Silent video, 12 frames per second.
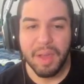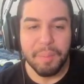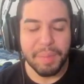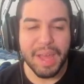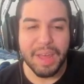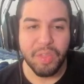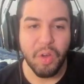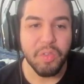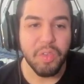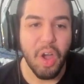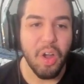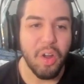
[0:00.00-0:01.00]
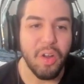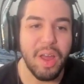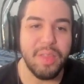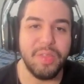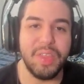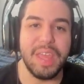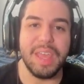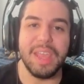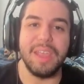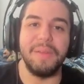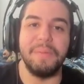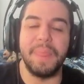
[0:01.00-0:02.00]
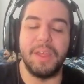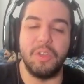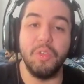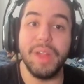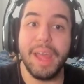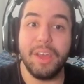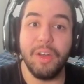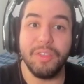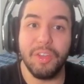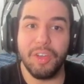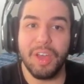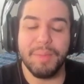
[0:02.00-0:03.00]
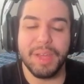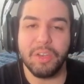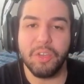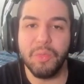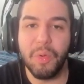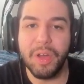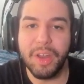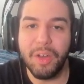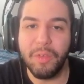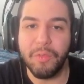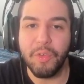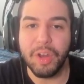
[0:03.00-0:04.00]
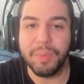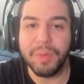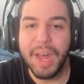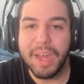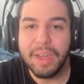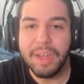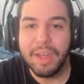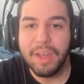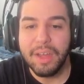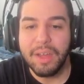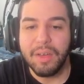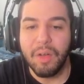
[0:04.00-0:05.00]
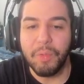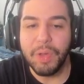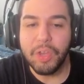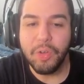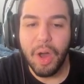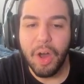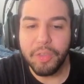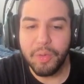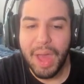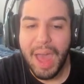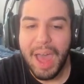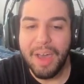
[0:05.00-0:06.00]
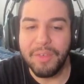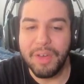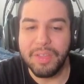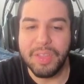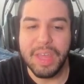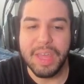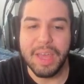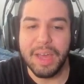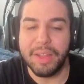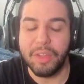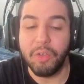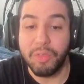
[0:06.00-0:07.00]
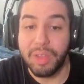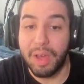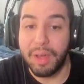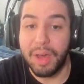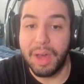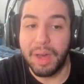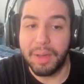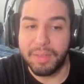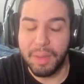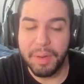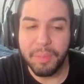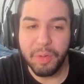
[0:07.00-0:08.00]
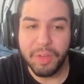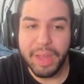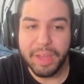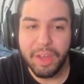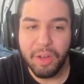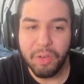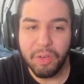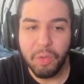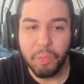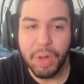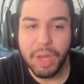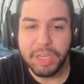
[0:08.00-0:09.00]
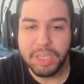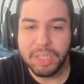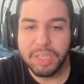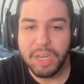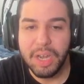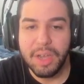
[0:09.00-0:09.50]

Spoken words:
But yeah, those are the new light cones that are coming in 2.0 for free to play. We do also have the new summonable light cone, which,